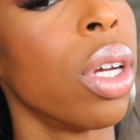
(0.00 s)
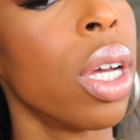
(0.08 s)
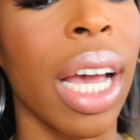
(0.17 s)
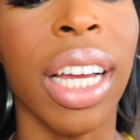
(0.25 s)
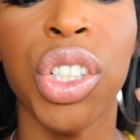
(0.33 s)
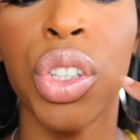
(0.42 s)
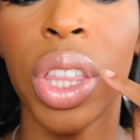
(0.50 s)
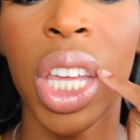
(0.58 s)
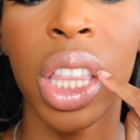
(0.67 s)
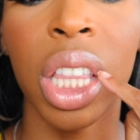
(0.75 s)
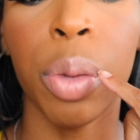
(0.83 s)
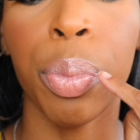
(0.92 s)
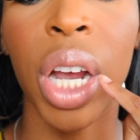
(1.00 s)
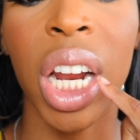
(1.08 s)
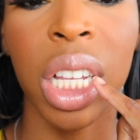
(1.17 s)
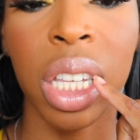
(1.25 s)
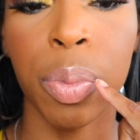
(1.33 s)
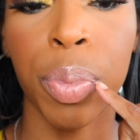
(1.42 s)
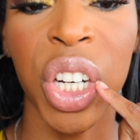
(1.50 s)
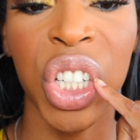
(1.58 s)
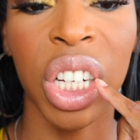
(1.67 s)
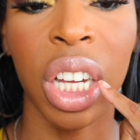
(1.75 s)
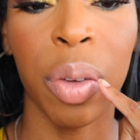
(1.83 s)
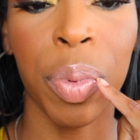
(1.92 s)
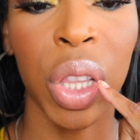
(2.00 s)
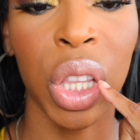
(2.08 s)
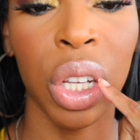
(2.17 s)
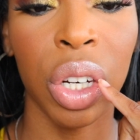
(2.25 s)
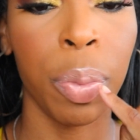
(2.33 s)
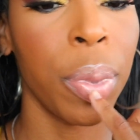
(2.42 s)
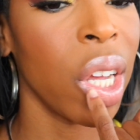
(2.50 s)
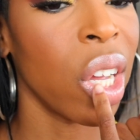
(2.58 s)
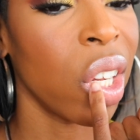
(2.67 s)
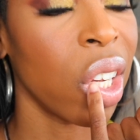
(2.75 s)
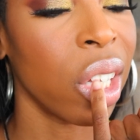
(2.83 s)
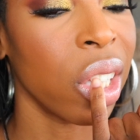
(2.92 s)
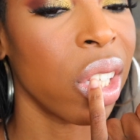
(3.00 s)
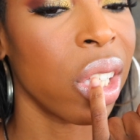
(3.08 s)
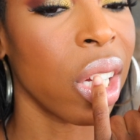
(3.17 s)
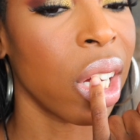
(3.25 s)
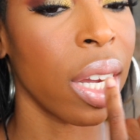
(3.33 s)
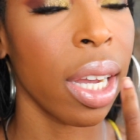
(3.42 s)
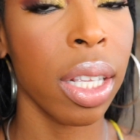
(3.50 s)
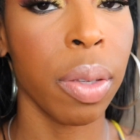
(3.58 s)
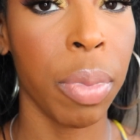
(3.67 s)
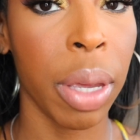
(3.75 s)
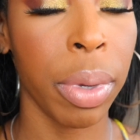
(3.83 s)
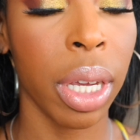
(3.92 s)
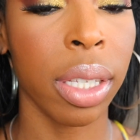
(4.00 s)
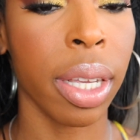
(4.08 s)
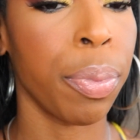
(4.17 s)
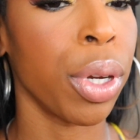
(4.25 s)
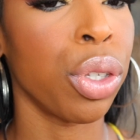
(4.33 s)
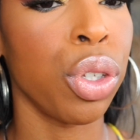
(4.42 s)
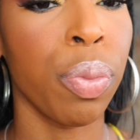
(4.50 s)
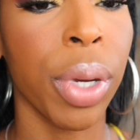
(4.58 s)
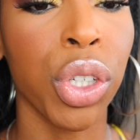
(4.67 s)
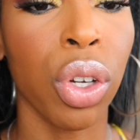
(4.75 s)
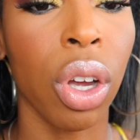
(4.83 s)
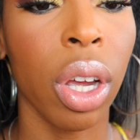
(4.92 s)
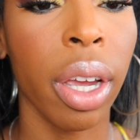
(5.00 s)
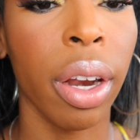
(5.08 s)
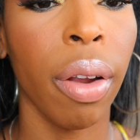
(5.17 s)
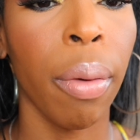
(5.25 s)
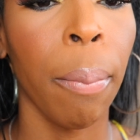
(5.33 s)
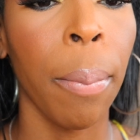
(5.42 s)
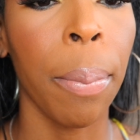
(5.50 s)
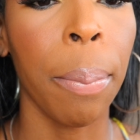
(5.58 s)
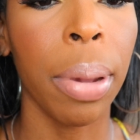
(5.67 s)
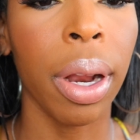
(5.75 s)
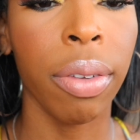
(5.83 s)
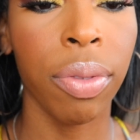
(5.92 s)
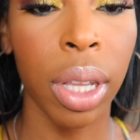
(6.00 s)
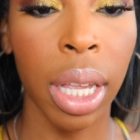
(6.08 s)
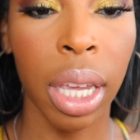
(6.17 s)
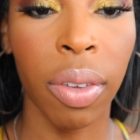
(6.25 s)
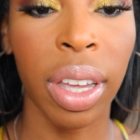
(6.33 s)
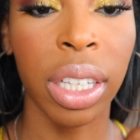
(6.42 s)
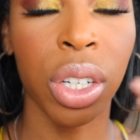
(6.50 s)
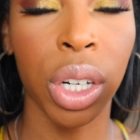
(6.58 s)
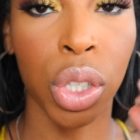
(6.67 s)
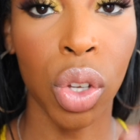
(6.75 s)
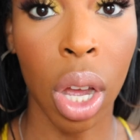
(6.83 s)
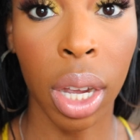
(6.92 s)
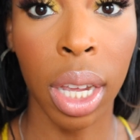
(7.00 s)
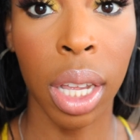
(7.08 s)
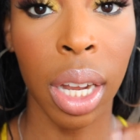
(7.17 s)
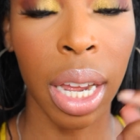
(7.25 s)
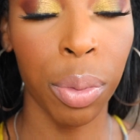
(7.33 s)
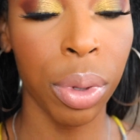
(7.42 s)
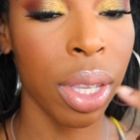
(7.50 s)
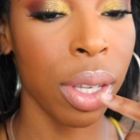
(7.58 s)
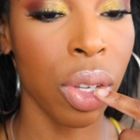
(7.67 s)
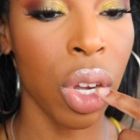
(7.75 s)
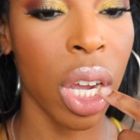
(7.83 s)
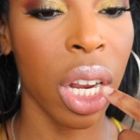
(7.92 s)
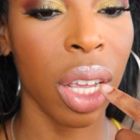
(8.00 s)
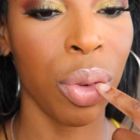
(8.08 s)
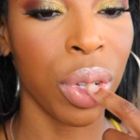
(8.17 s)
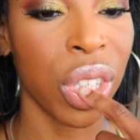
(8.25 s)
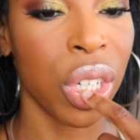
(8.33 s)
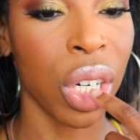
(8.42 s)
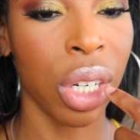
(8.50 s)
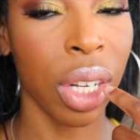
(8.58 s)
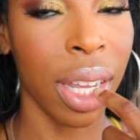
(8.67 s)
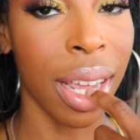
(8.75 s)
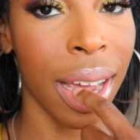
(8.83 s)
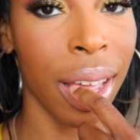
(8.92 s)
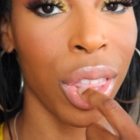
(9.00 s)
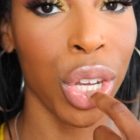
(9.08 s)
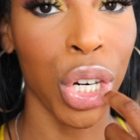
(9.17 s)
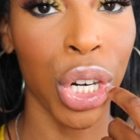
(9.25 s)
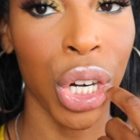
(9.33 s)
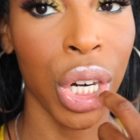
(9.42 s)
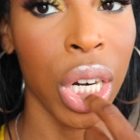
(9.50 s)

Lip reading: I do think that the product is bunching up a little bit along the sides, maybe because I put too much on, but I feel like if I started talking a lot with this on, it would start to gather